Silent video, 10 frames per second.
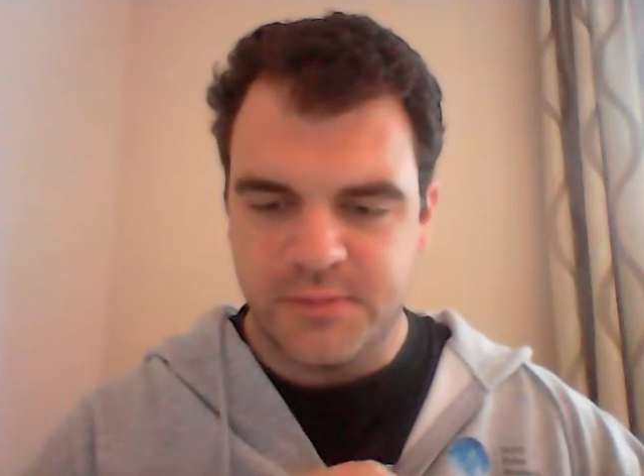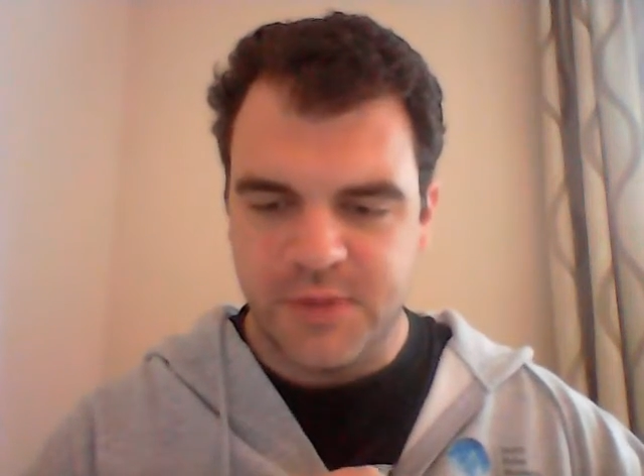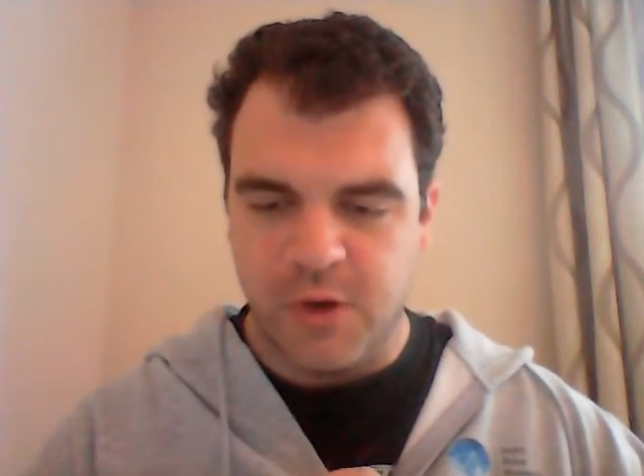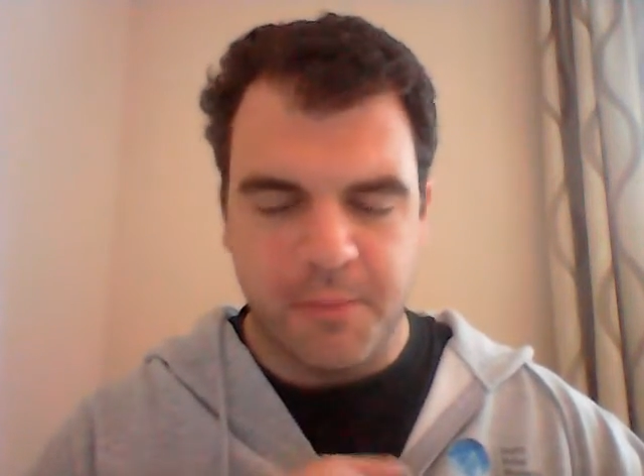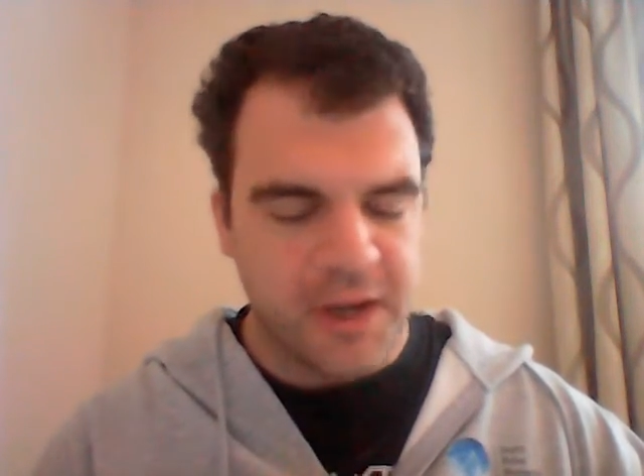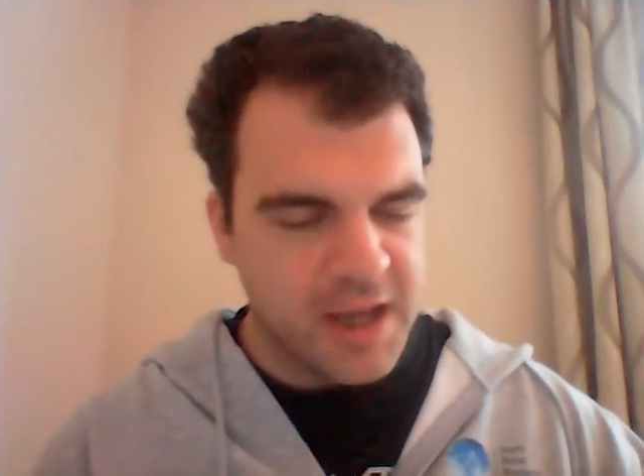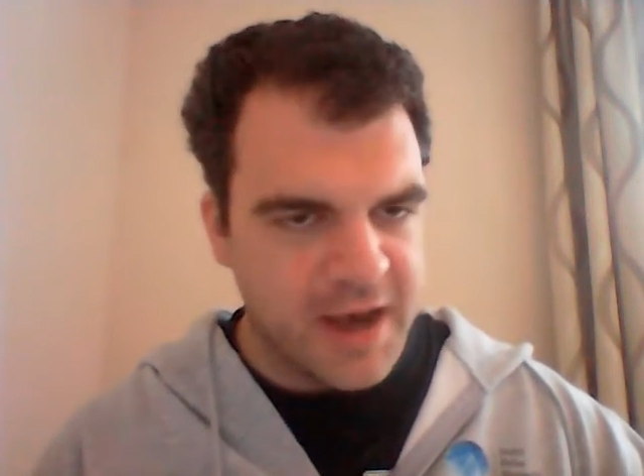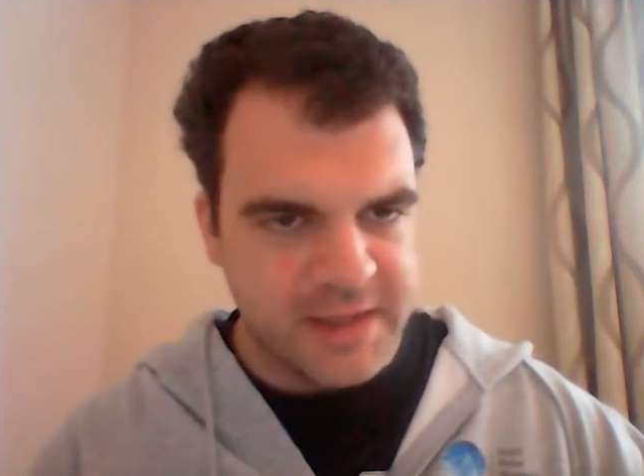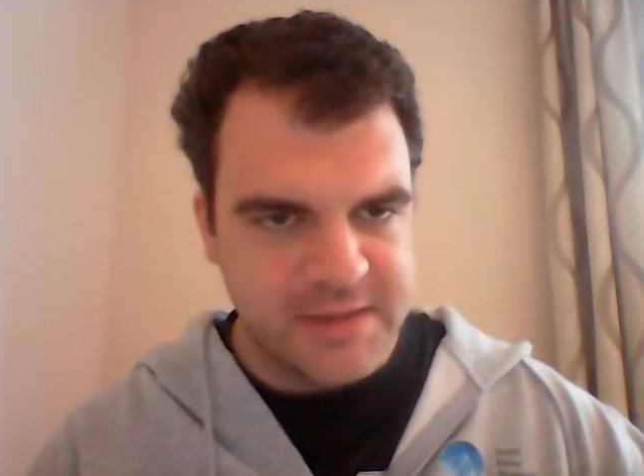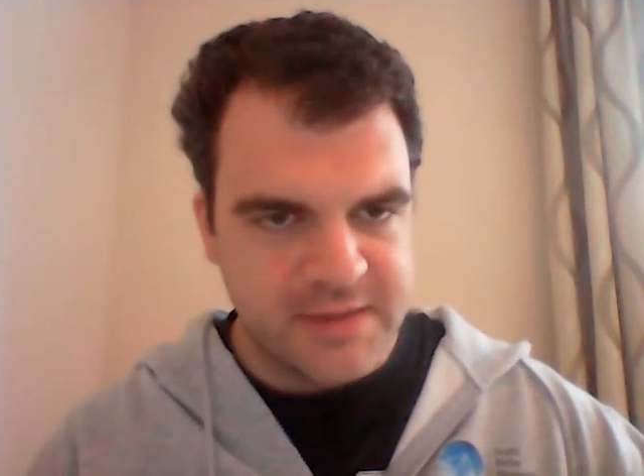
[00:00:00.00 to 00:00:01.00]

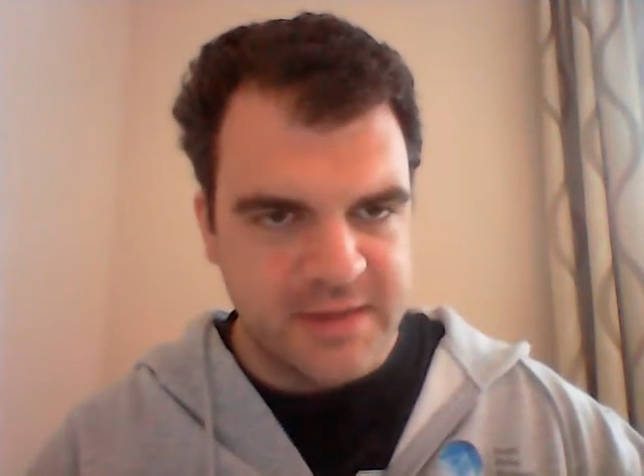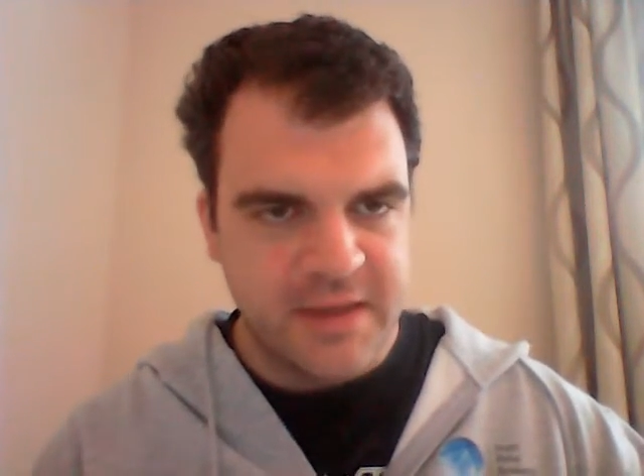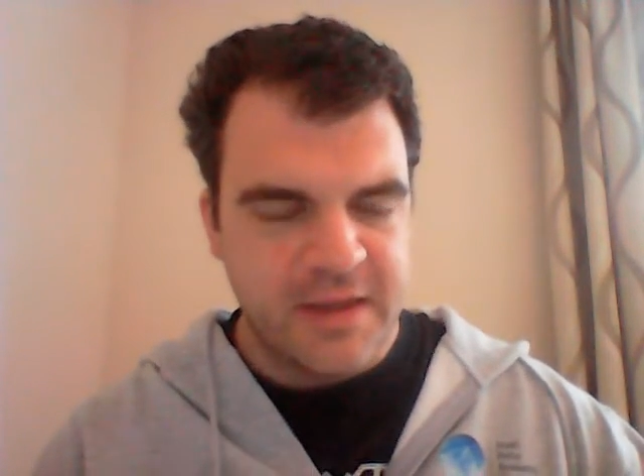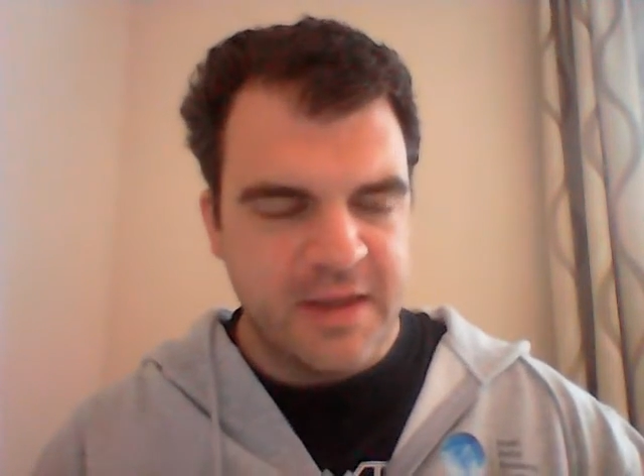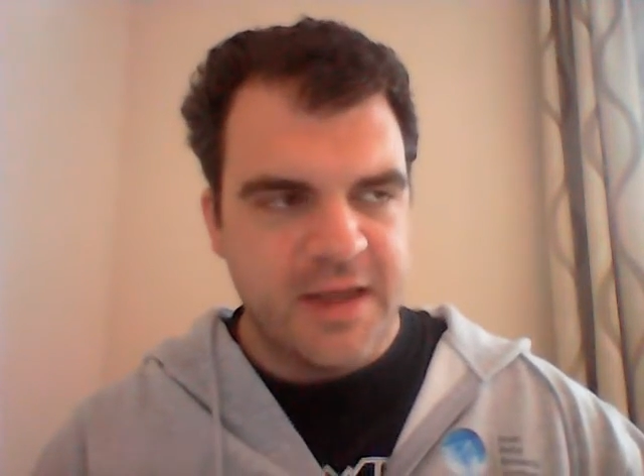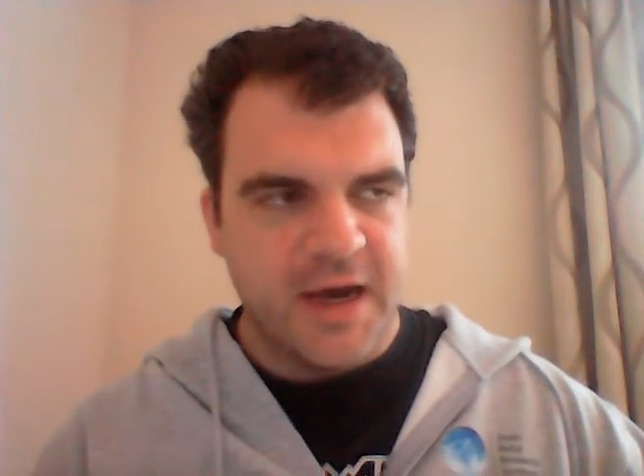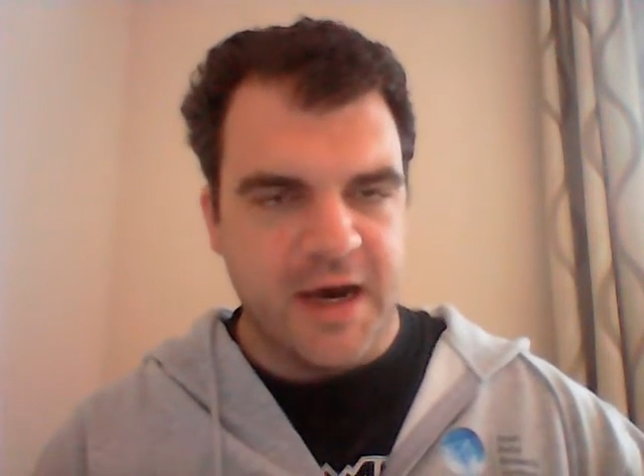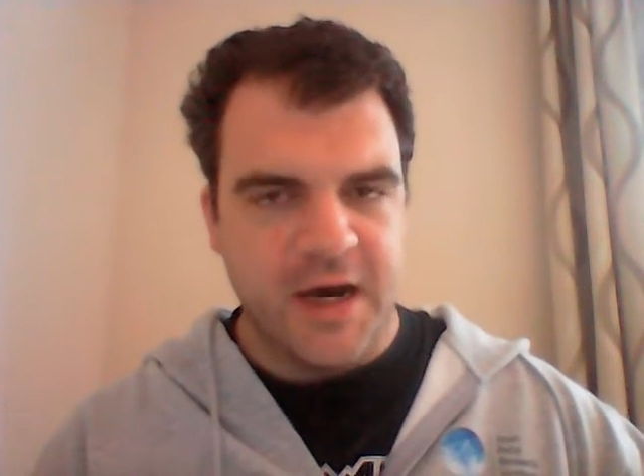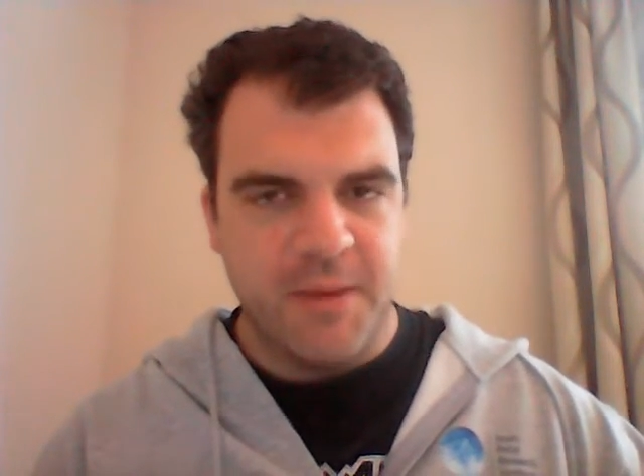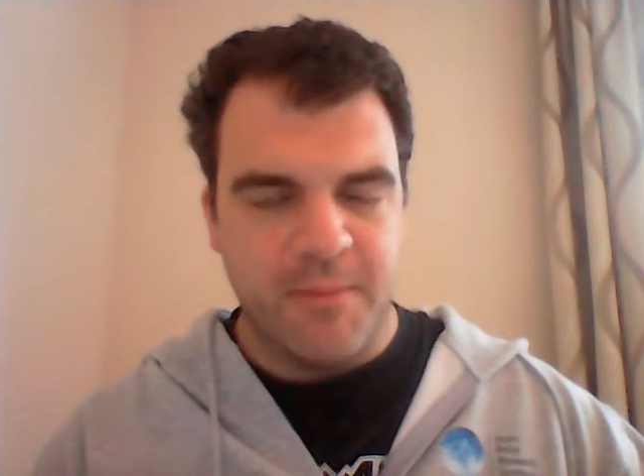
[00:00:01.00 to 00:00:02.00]
plot.
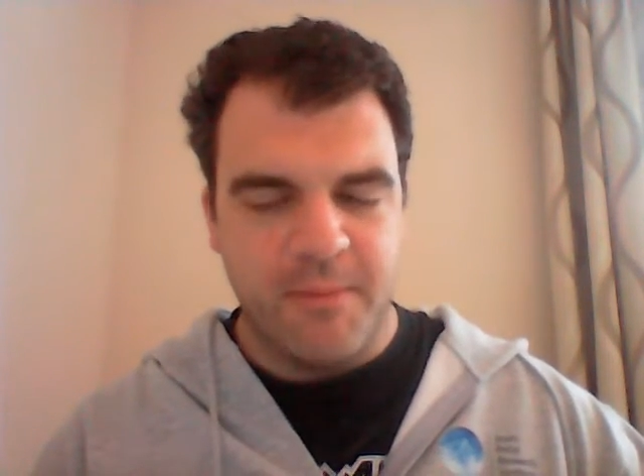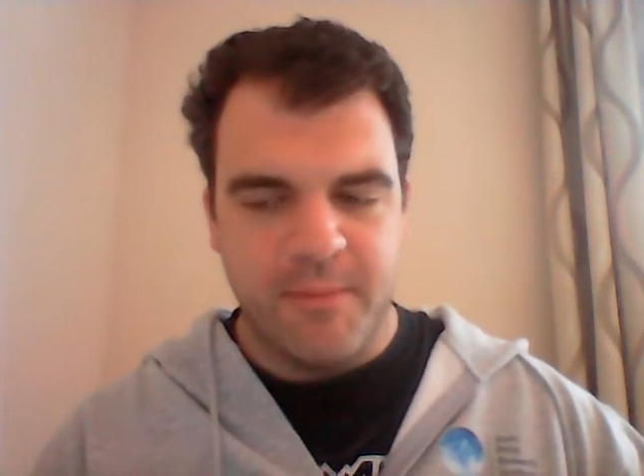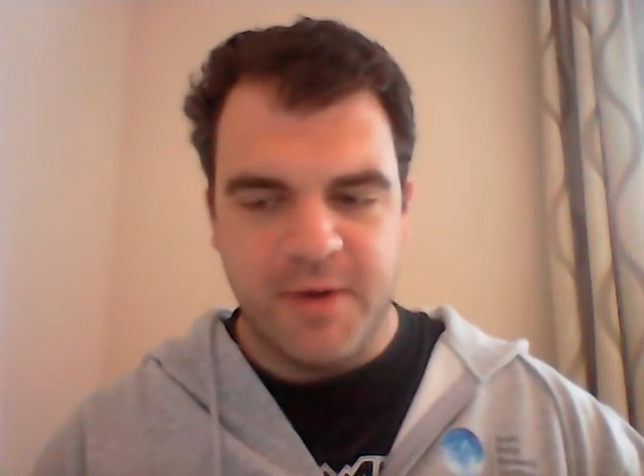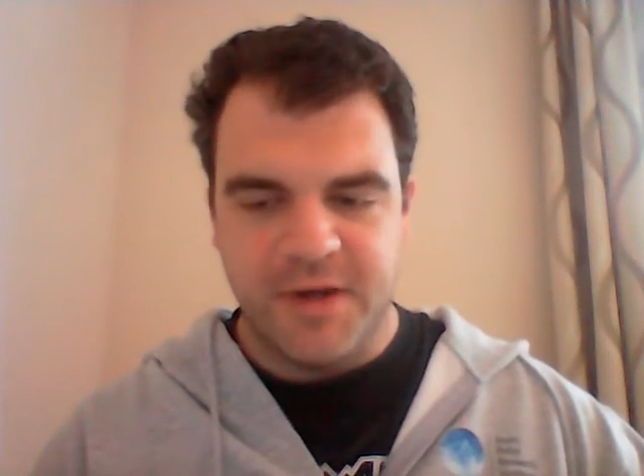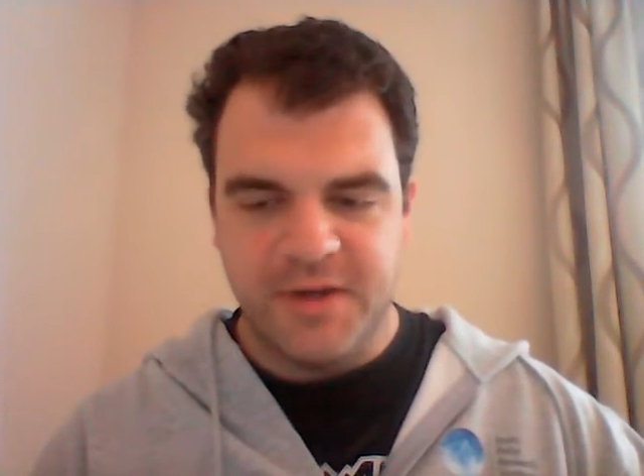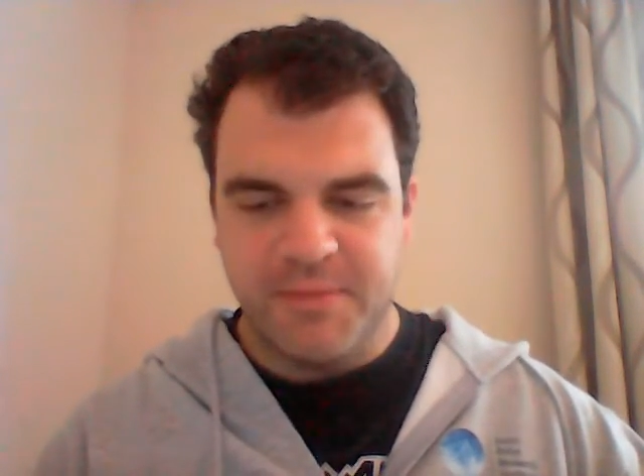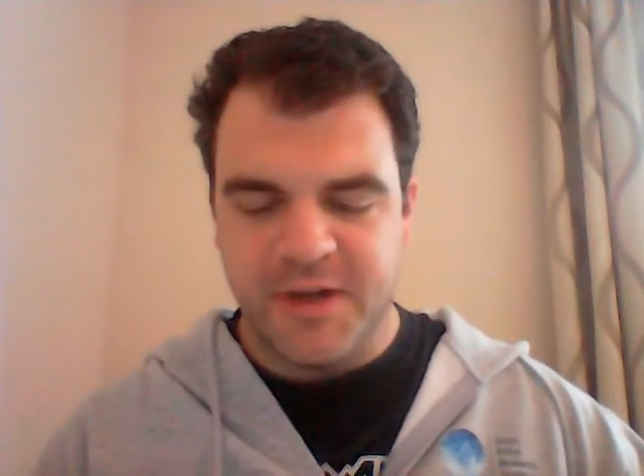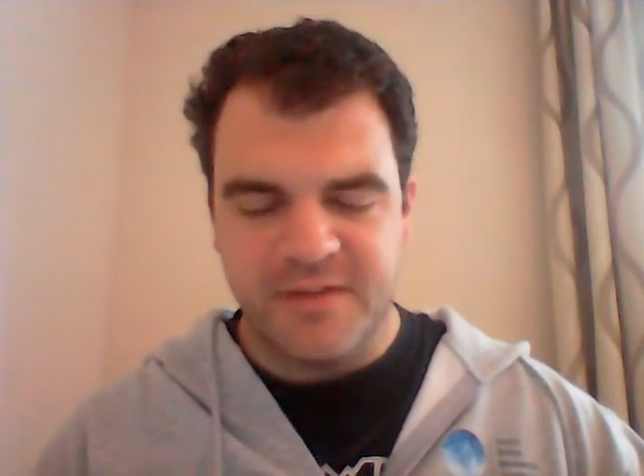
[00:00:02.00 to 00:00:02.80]
But